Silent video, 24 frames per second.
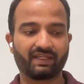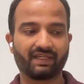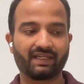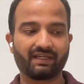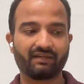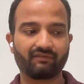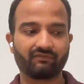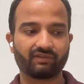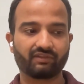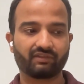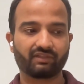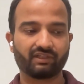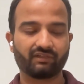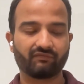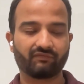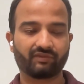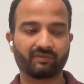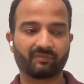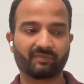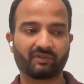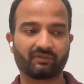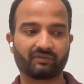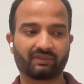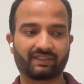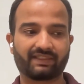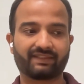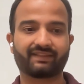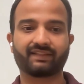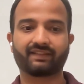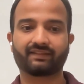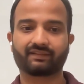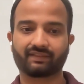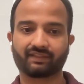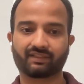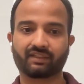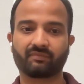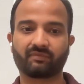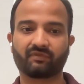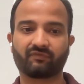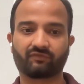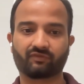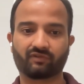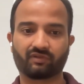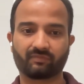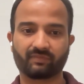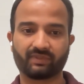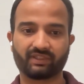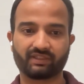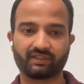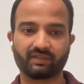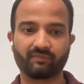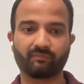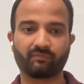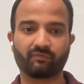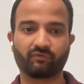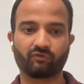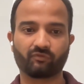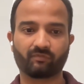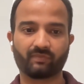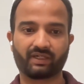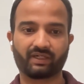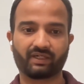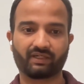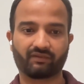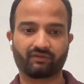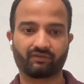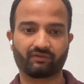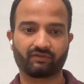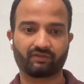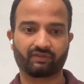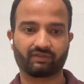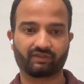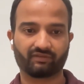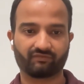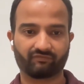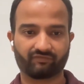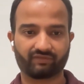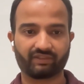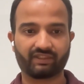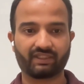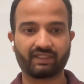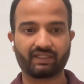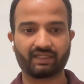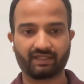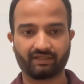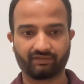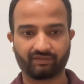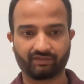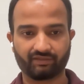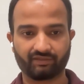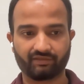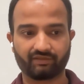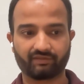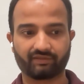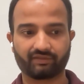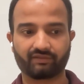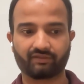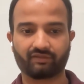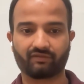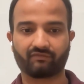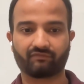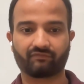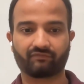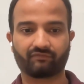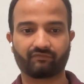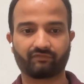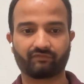have achieved about like 6x performance improvement across different areas of,